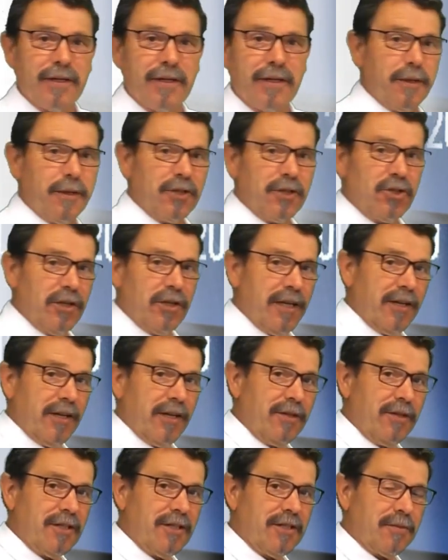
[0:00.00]
especially
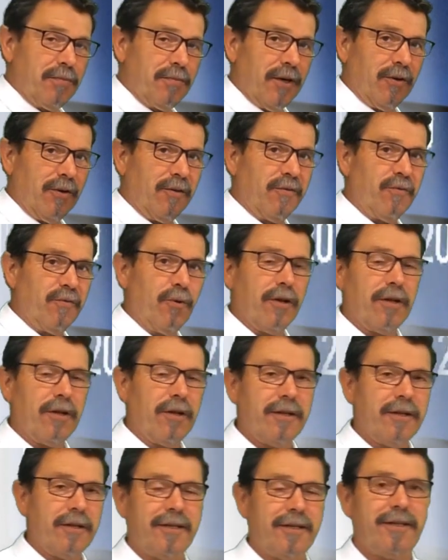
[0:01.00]
this
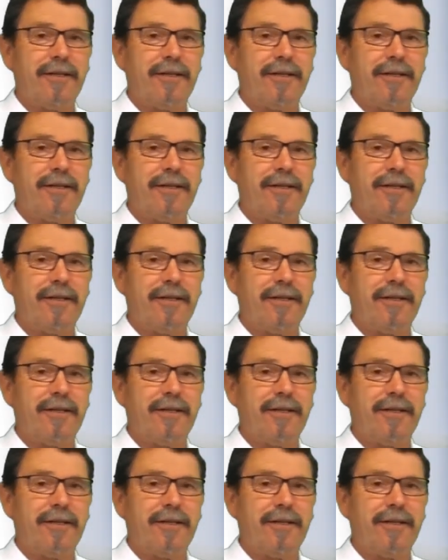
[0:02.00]
powerful